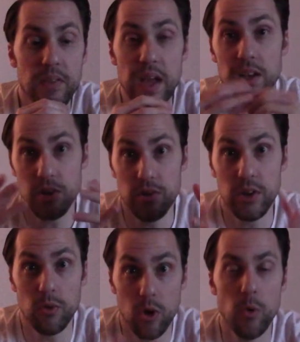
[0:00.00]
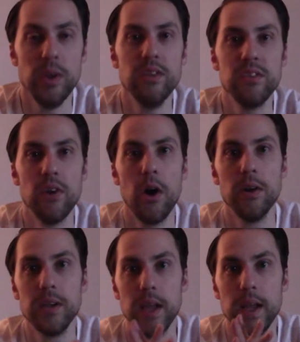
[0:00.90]
that, you know, go into
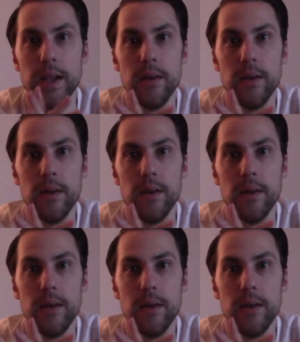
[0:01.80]
arcade